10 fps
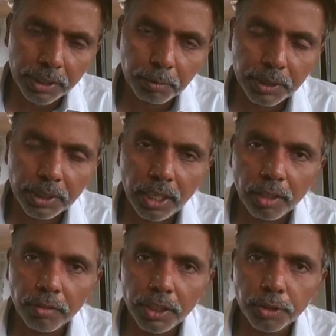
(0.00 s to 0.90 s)
mean
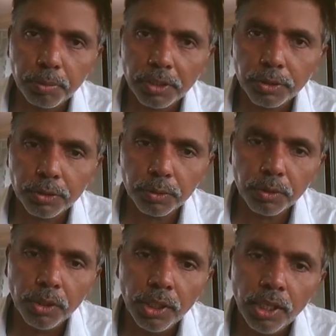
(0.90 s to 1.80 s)
always positive.
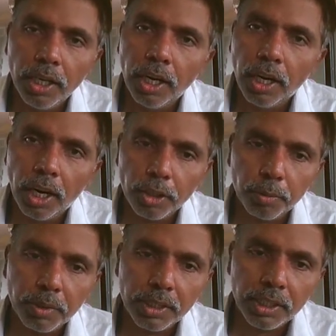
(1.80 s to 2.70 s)

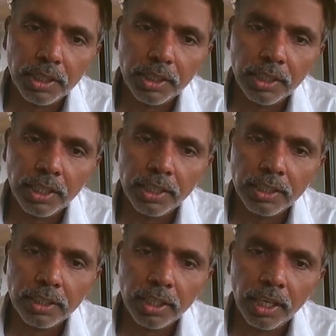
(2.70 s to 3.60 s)
Automatically
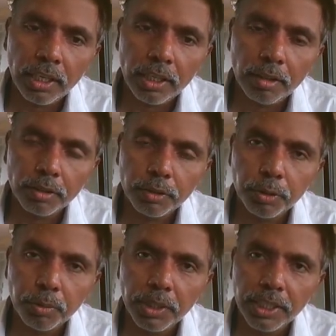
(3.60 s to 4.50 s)
ln
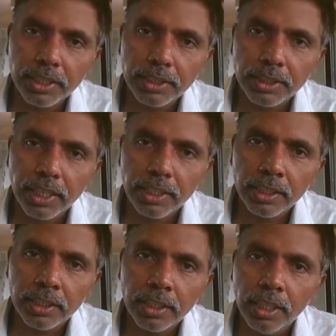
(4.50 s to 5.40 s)
numerator is
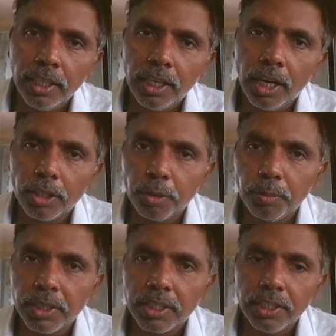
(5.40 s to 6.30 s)
high.
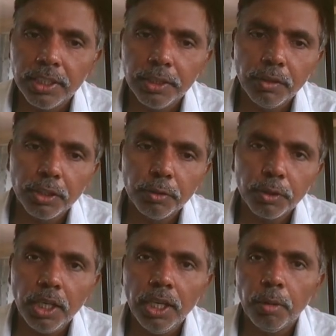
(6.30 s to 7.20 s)
Automatically it will give
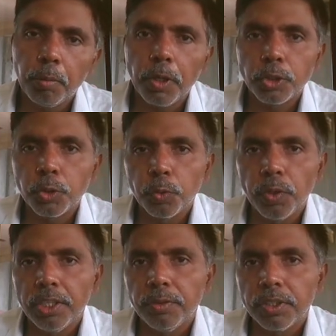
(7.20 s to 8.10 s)
the positive value.